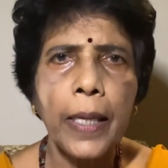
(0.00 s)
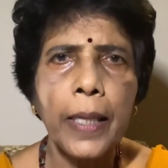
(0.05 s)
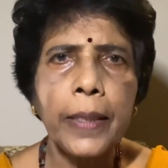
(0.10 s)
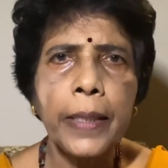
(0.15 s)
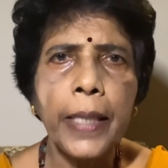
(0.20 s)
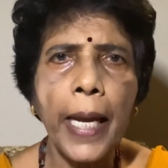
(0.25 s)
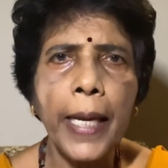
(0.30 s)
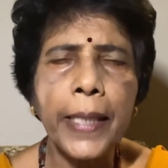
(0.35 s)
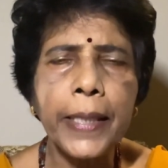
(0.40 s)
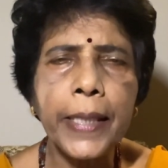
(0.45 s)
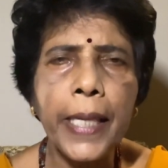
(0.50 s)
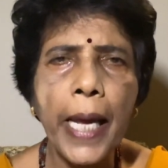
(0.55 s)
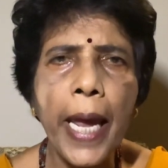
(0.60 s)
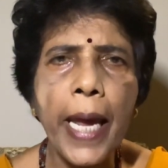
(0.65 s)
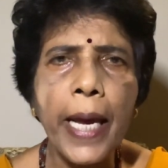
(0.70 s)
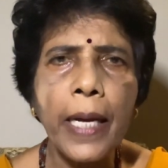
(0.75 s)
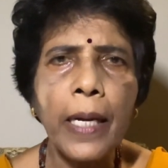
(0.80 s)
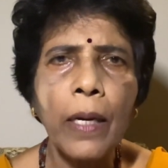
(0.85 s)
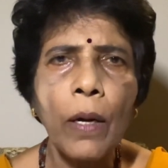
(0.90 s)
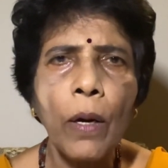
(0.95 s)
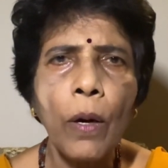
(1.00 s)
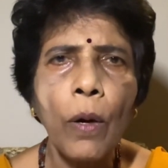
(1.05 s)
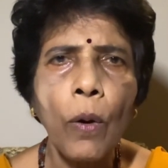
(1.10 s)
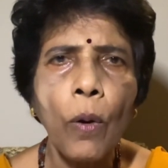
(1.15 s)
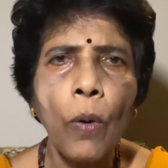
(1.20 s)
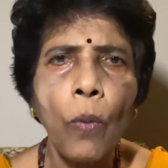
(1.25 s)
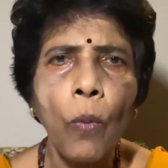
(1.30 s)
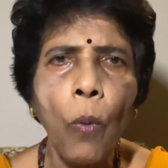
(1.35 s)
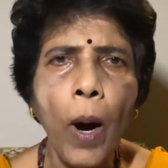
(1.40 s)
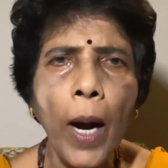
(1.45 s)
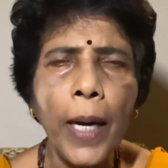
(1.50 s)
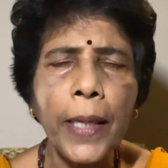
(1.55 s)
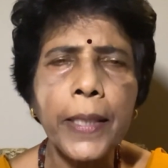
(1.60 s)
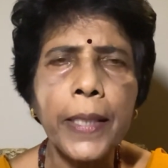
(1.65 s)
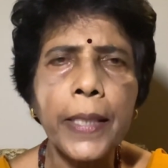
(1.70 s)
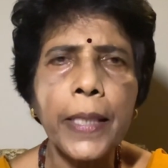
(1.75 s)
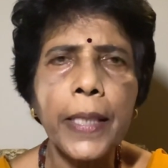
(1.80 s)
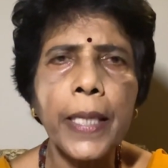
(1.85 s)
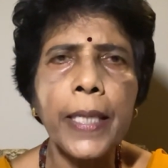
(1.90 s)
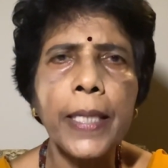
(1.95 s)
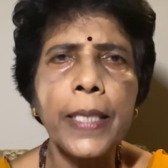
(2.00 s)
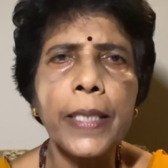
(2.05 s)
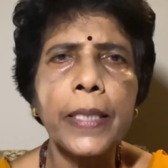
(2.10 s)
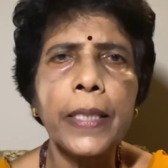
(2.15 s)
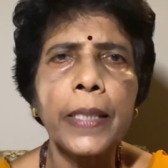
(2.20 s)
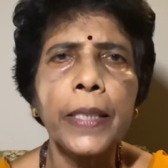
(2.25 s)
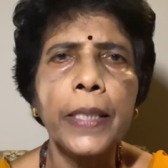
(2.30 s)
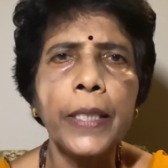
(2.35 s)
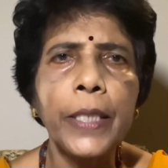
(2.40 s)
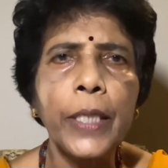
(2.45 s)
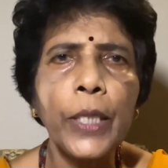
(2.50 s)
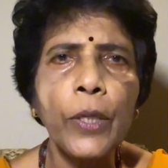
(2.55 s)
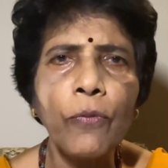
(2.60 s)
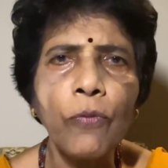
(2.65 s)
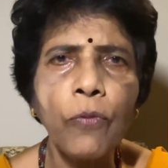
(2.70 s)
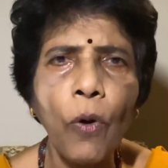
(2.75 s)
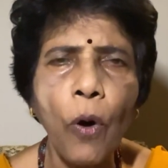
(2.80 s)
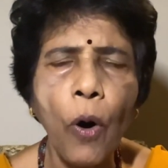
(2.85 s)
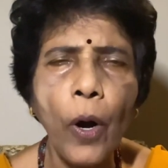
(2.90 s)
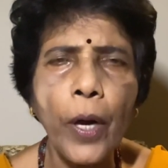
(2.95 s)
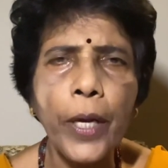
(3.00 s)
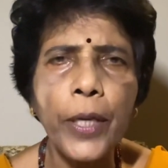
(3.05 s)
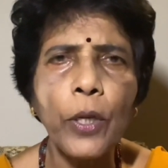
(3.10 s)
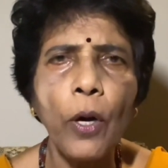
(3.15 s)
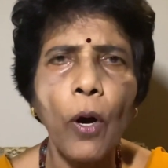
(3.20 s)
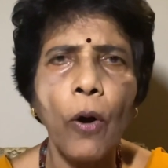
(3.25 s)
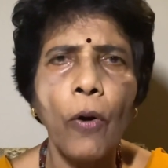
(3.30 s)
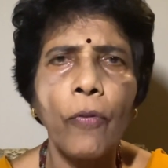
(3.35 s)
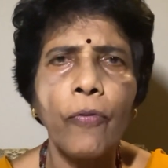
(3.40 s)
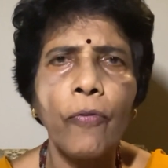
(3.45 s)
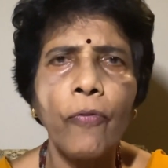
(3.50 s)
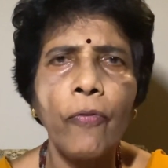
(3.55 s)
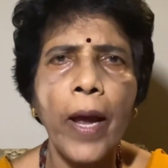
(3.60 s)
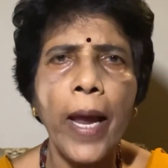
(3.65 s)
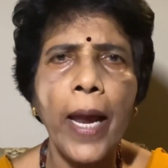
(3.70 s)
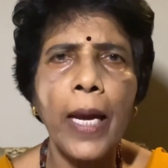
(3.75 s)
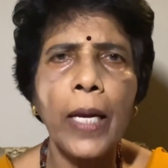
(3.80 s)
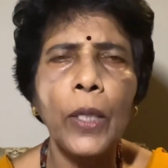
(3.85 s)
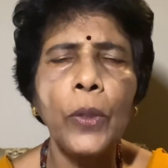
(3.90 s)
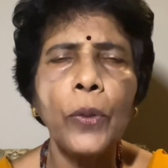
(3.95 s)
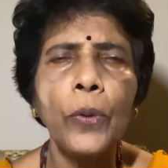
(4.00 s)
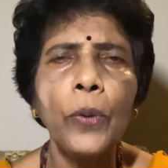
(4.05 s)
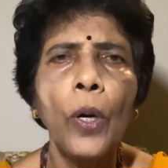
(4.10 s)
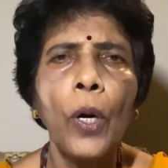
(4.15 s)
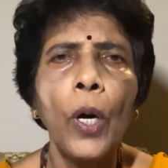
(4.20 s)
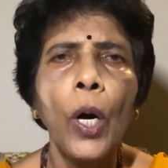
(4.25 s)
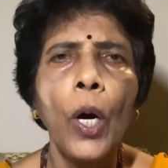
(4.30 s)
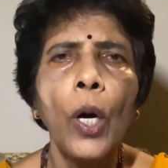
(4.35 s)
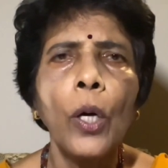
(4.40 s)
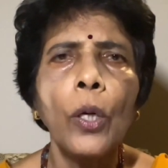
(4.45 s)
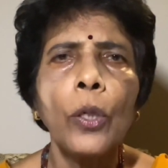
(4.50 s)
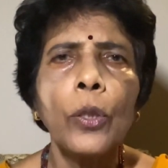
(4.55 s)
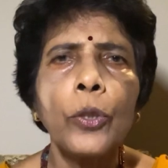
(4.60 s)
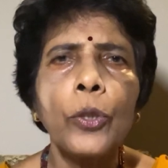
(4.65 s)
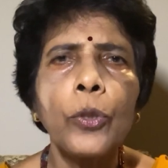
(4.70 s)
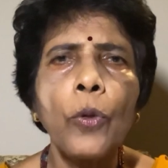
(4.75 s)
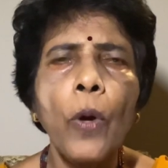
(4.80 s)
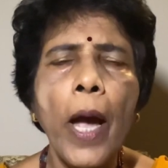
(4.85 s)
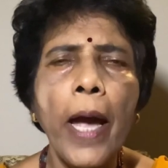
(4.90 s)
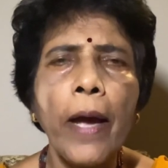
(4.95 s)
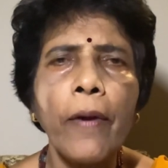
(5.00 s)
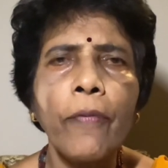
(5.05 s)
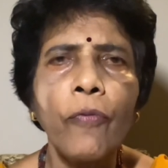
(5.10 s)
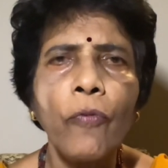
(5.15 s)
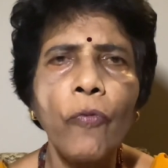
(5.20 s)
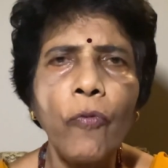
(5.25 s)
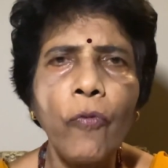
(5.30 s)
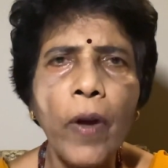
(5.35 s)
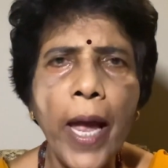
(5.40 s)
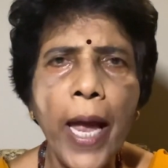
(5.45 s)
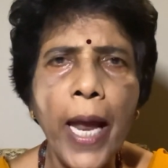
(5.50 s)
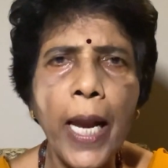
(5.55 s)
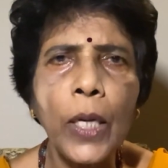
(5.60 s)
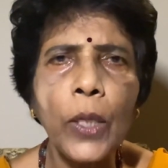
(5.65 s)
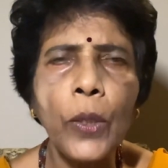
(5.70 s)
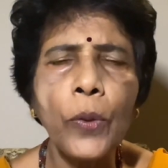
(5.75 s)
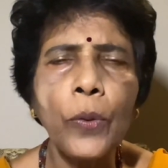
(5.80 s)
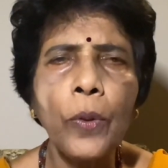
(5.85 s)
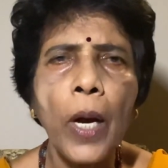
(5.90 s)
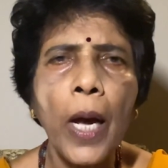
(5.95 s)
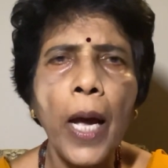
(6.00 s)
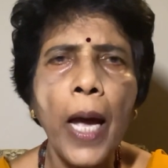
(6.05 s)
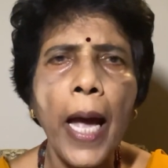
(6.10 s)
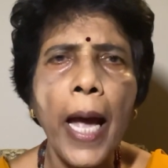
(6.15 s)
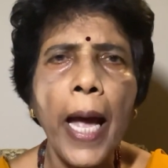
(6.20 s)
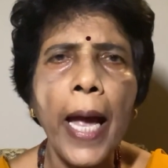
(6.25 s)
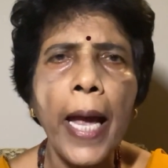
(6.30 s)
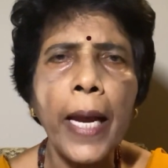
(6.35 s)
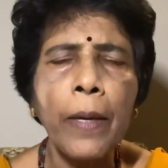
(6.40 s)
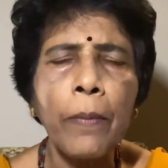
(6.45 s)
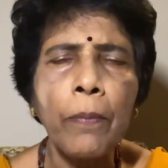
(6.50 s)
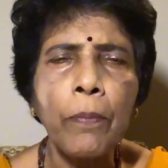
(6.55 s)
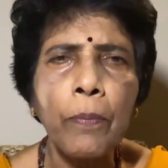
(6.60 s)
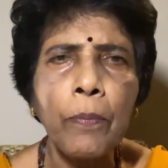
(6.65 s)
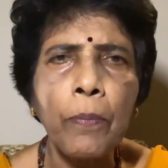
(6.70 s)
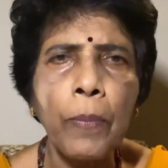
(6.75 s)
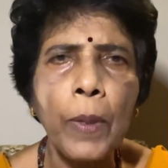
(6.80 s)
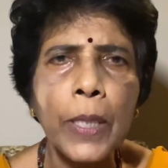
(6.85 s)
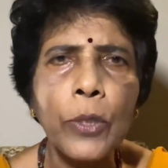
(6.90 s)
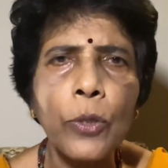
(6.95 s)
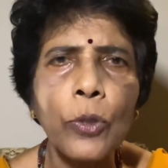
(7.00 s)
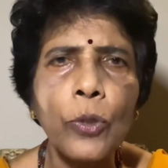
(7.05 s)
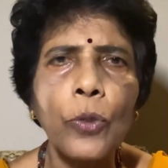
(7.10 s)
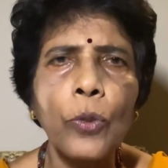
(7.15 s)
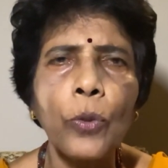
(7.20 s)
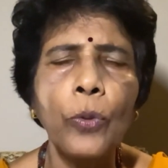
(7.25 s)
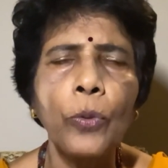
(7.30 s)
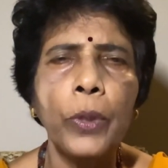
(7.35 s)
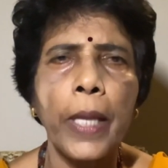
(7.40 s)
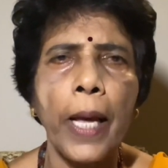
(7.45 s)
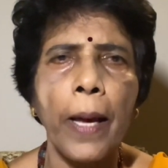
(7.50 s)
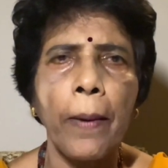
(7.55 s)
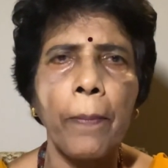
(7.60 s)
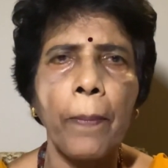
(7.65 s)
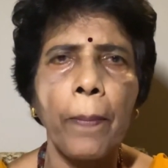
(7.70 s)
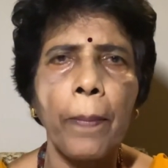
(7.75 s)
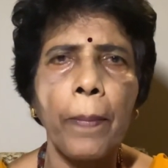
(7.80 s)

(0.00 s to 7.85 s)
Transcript: they take what is devoid of value to have value and pursue them.